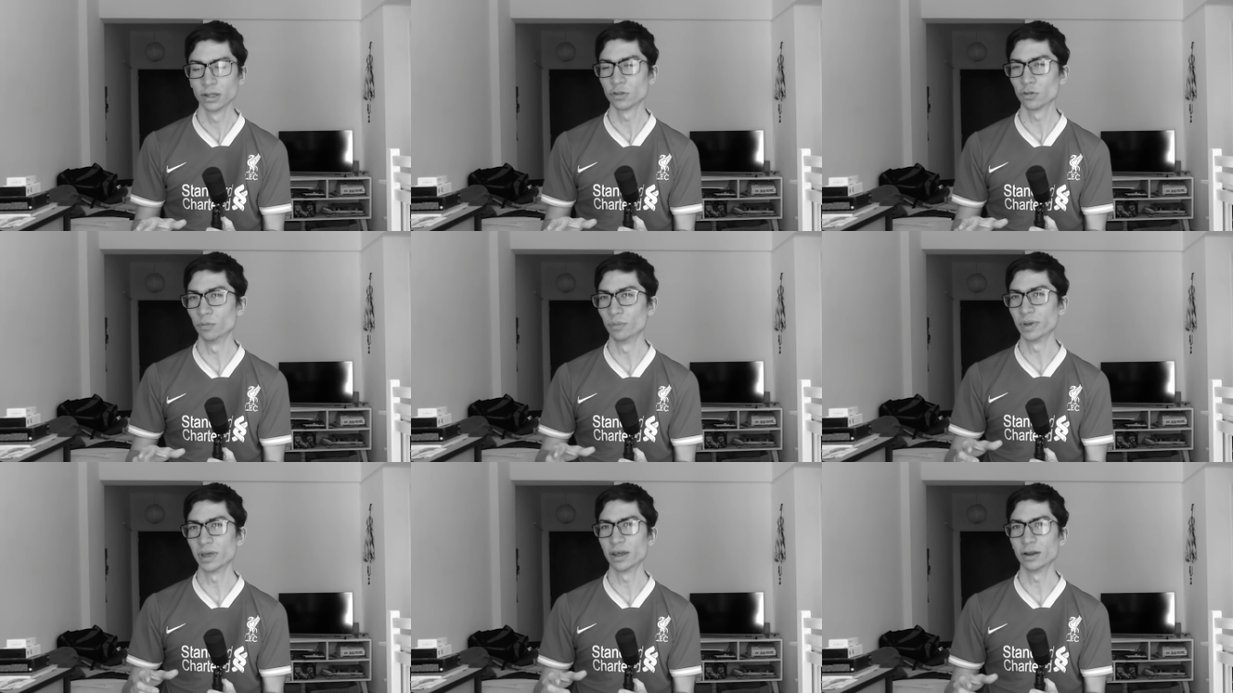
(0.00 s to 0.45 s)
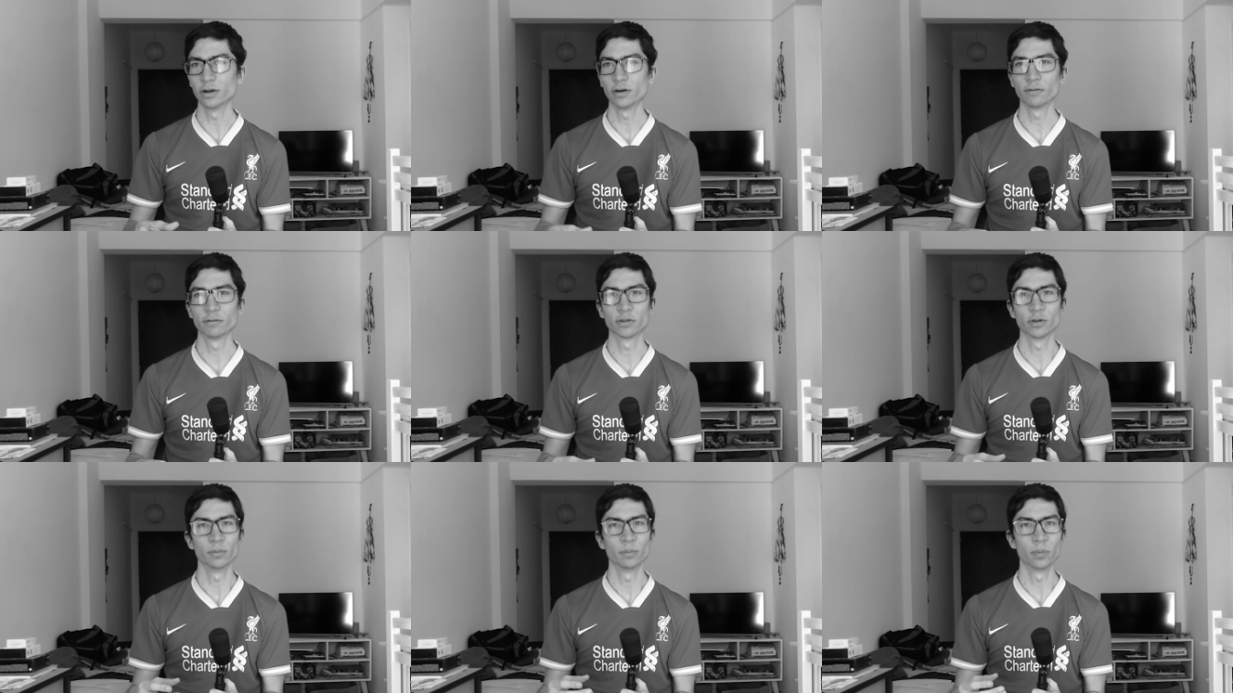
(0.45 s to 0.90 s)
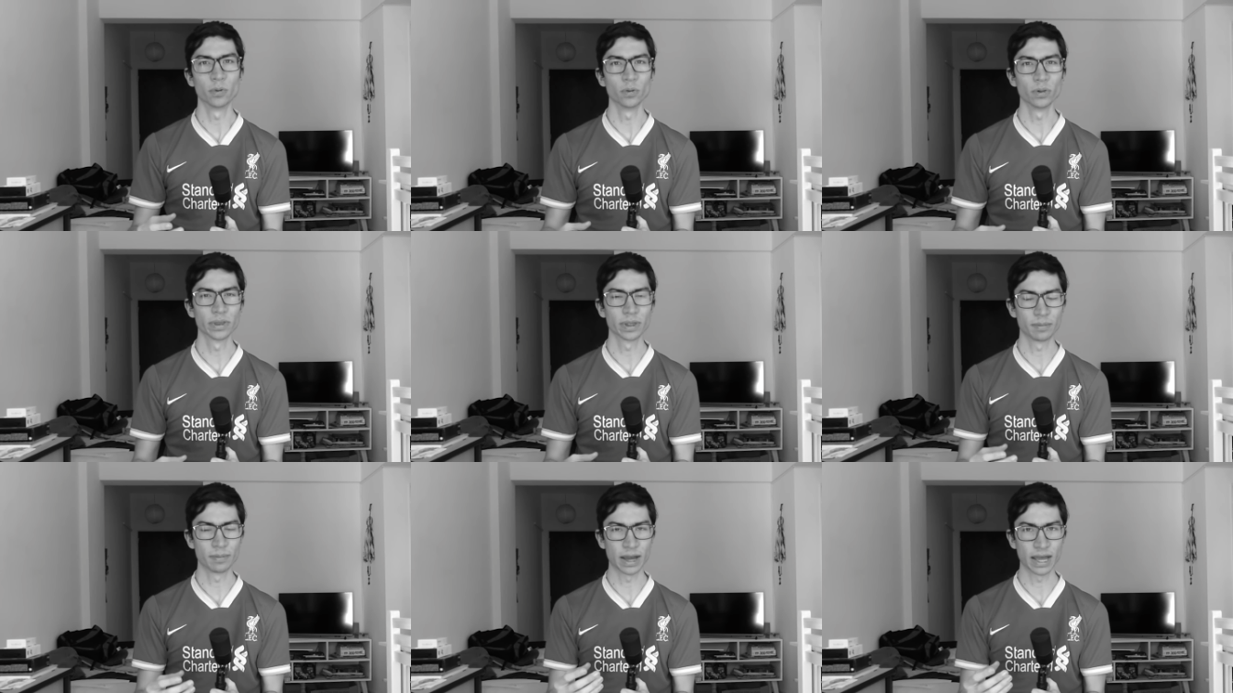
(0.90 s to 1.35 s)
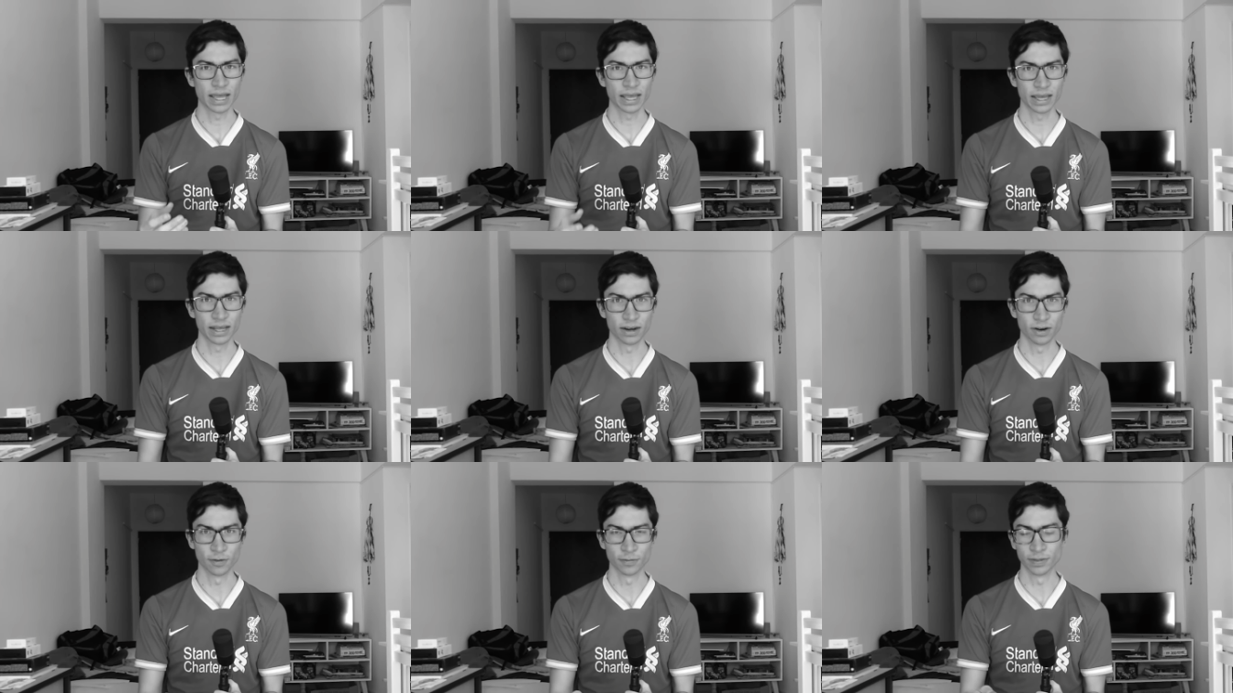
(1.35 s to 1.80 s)
to be enough to pull them
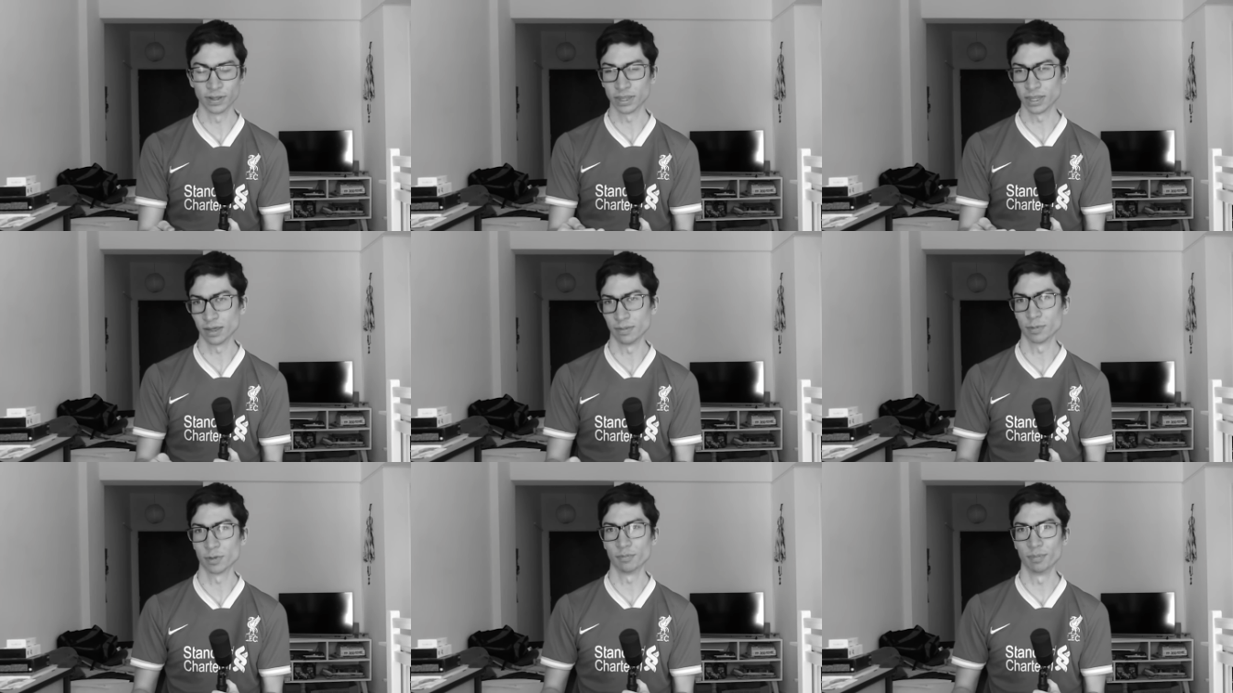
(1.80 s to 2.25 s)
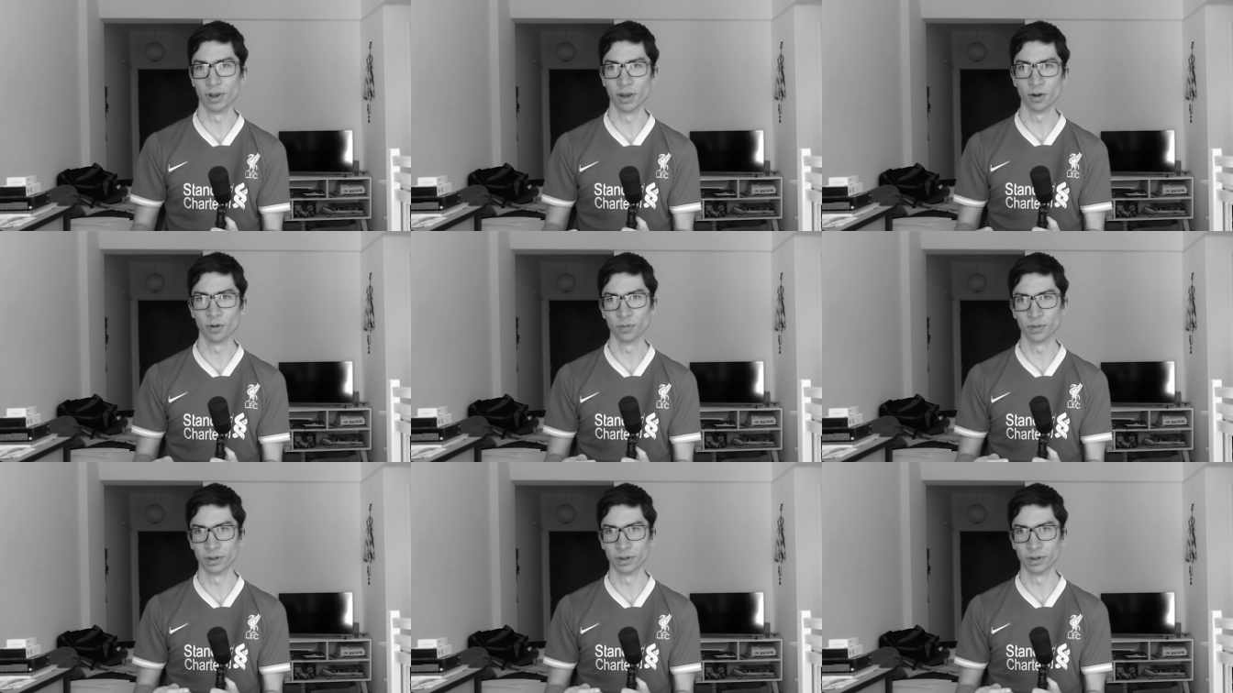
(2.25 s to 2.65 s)
ahead of the teams below